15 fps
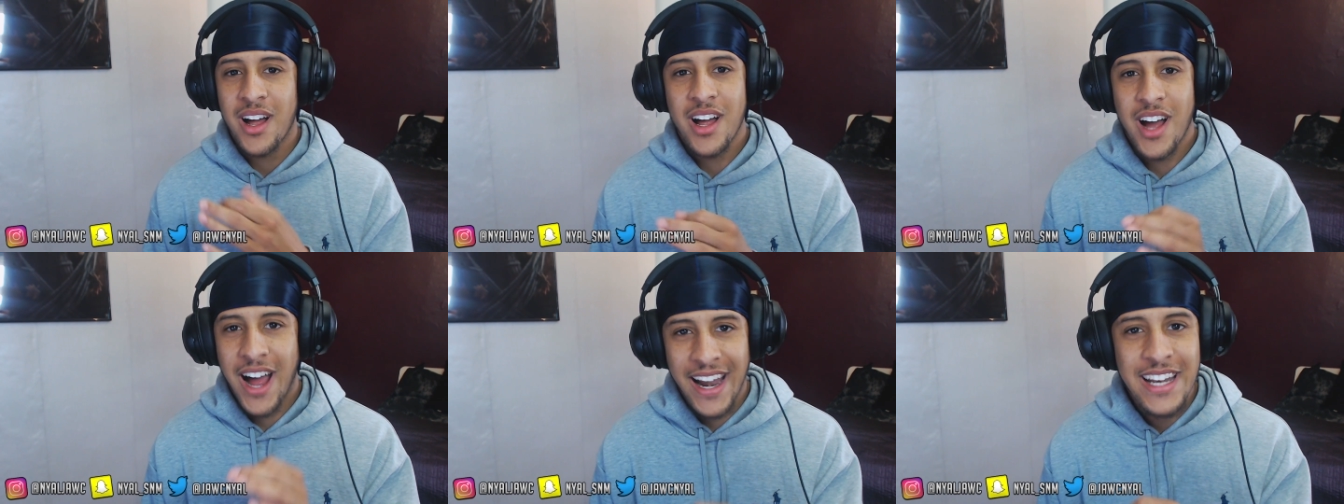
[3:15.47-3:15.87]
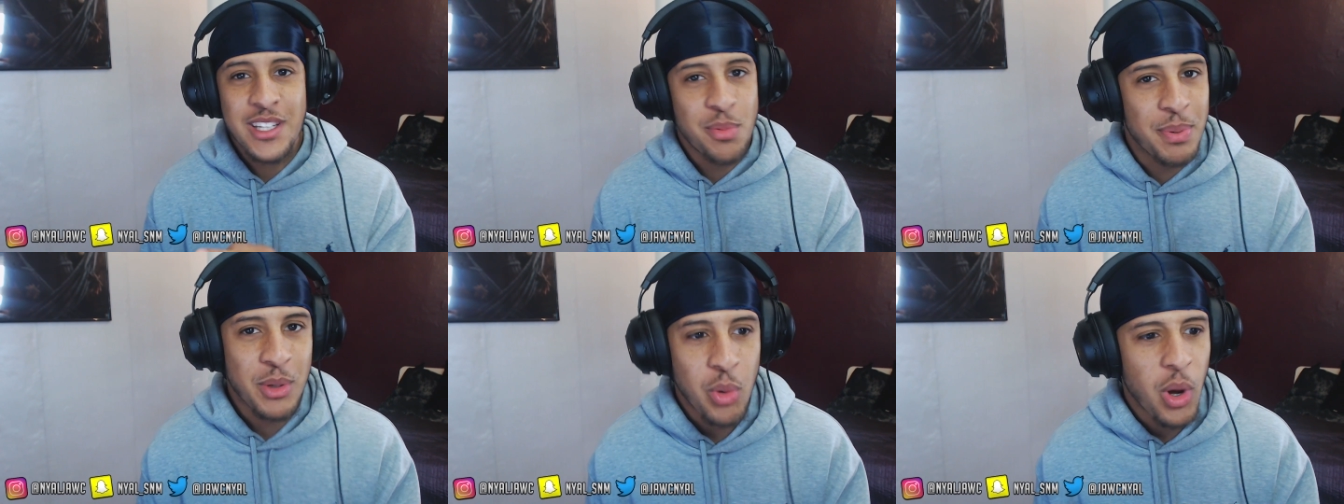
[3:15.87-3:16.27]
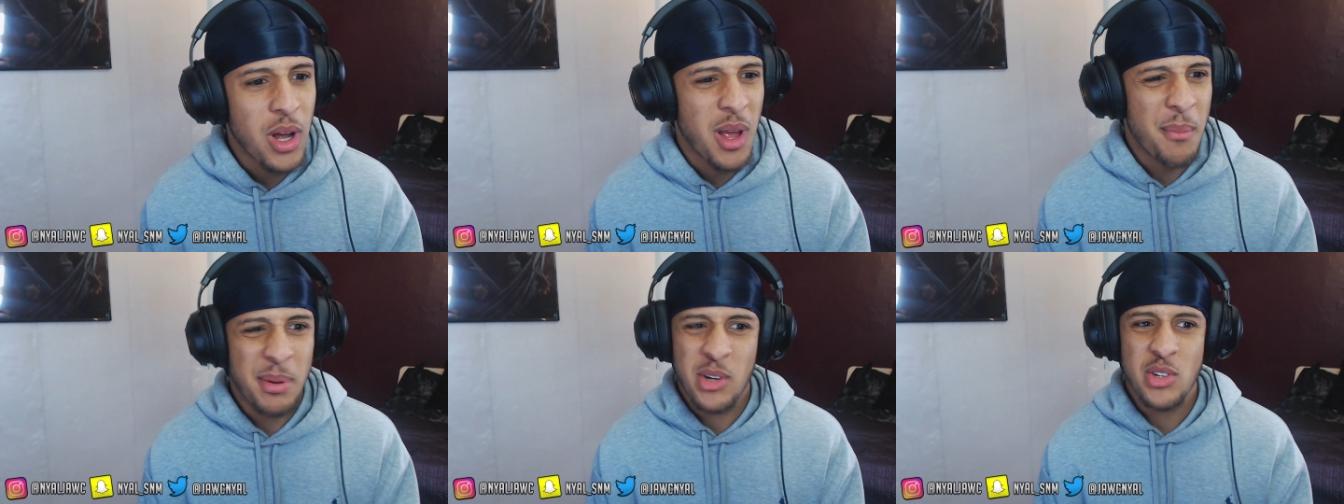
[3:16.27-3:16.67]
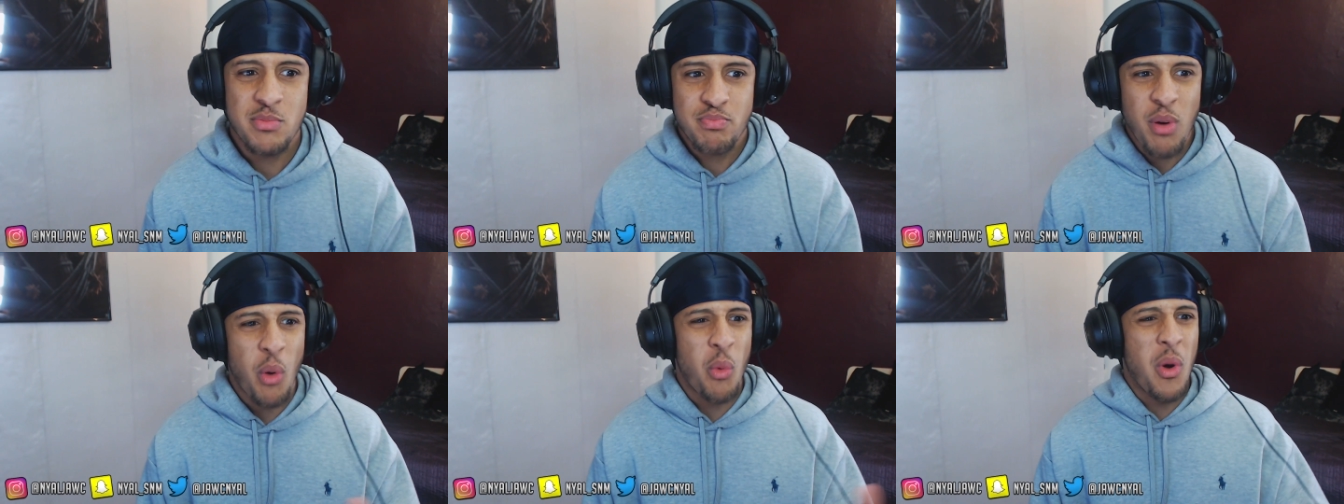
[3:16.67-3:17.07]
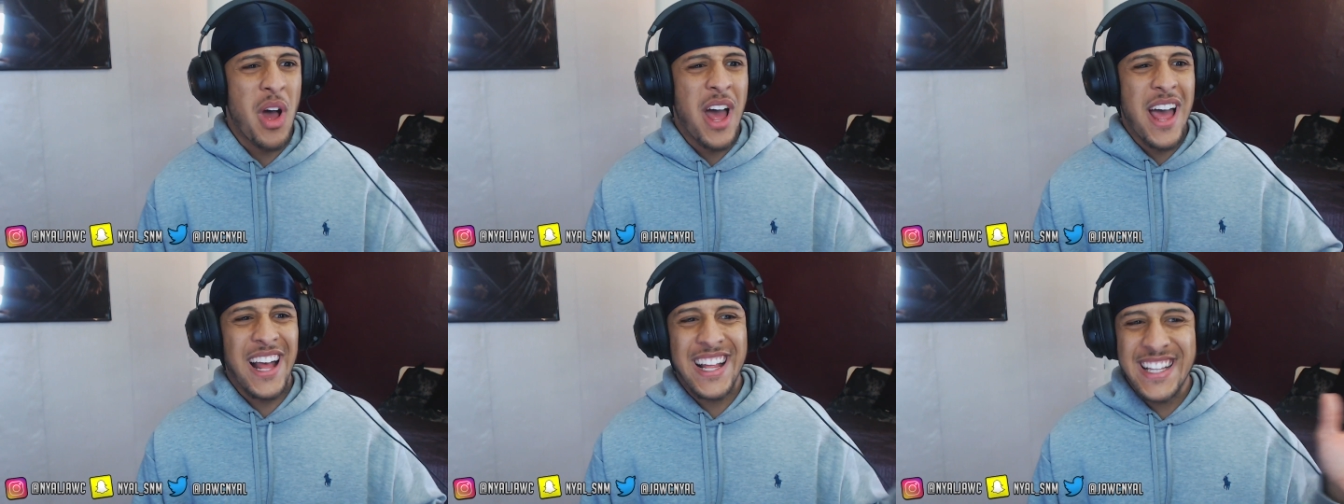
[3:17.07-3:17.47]
I need to be quiet, because, bro,
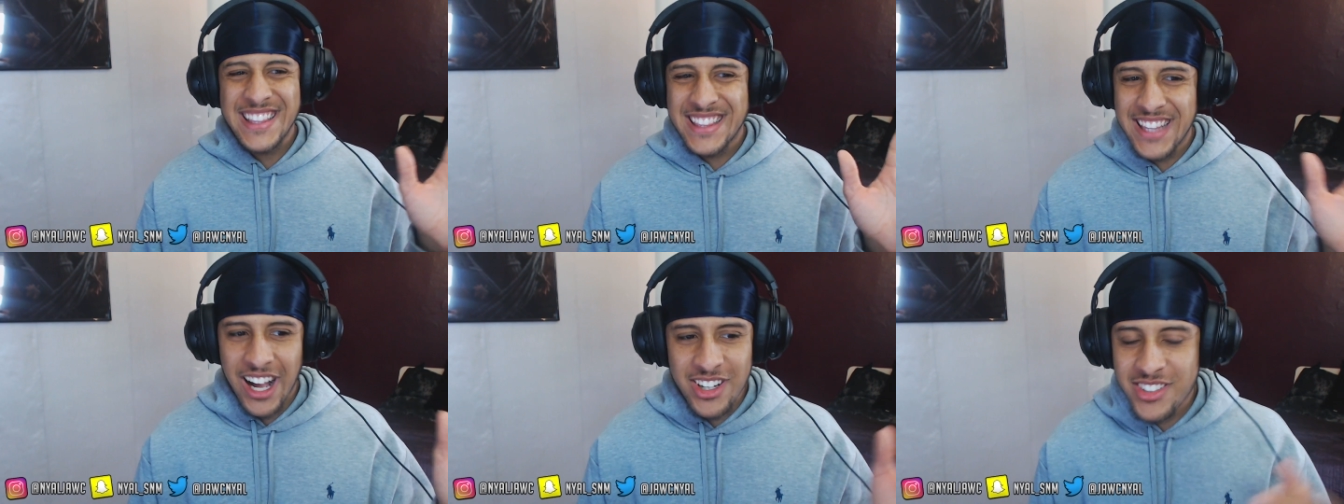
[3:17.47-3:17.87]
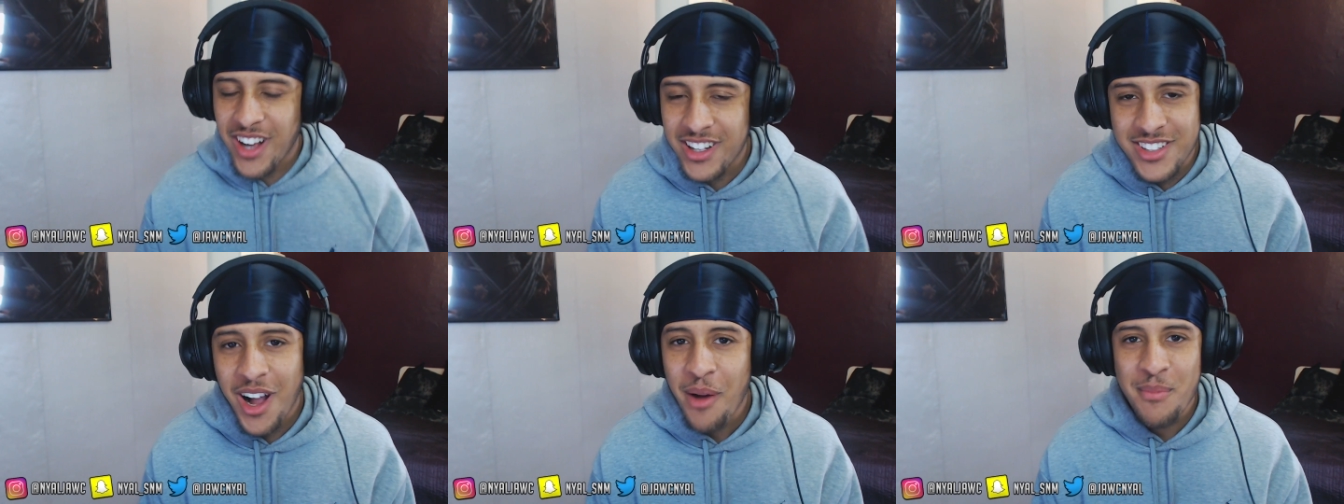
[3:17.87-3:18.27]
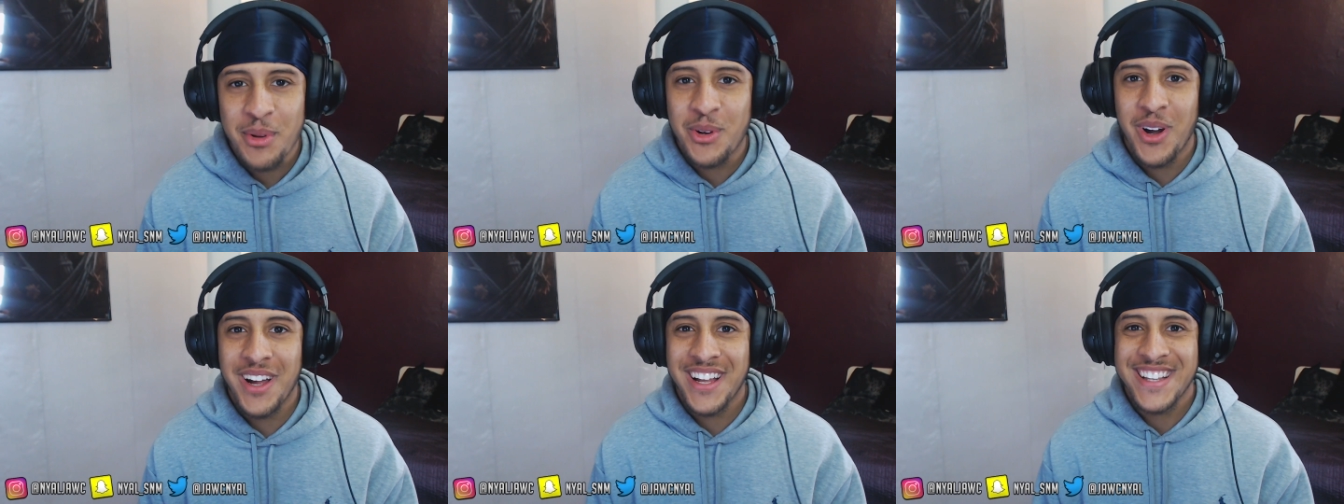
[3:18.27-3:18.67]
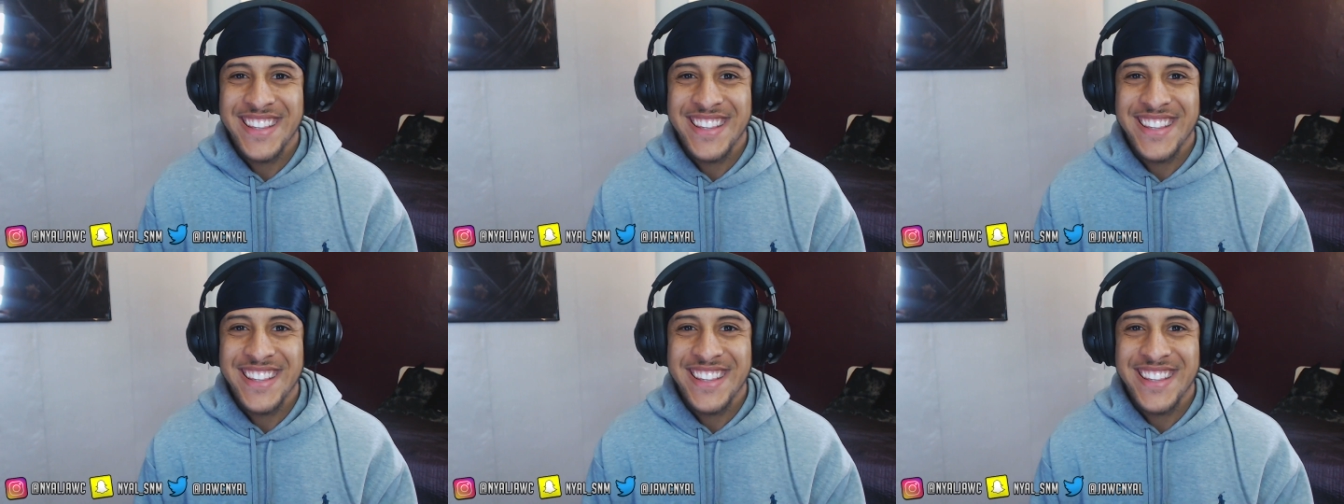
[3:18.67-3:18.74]
I, I can't be quiet.